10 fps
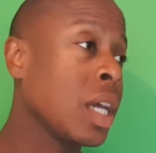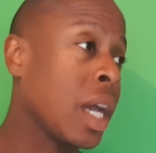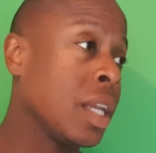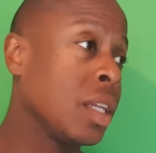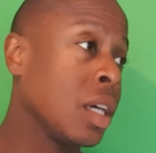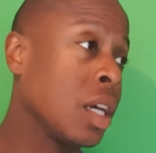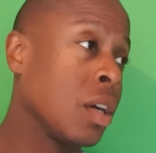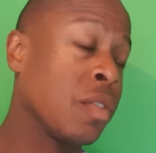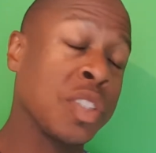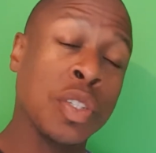And
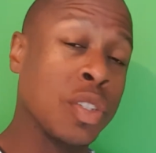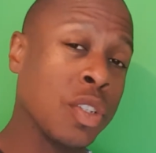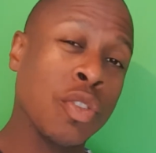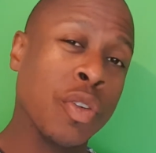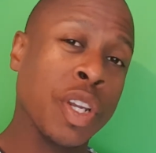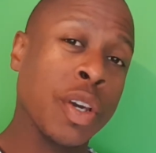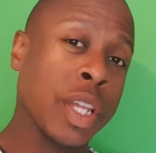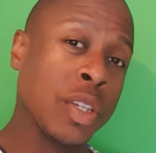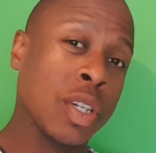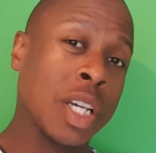obviously, you already know
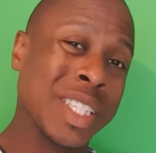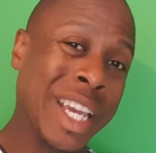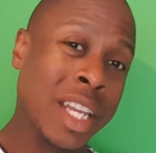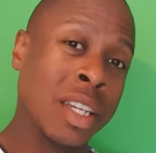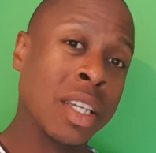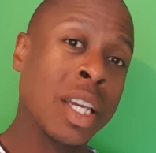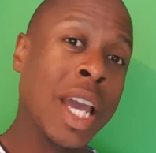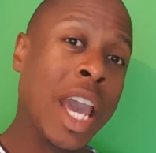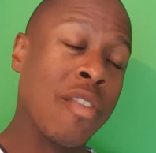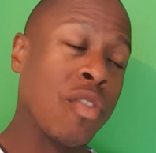that you guys are getting
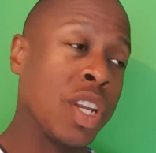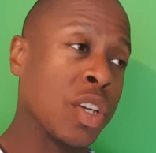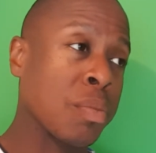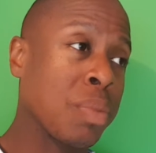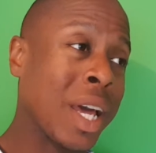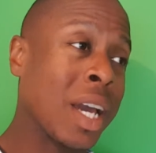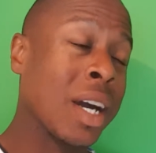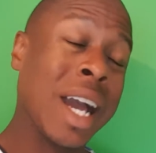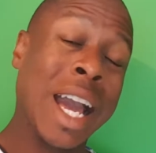a really good player,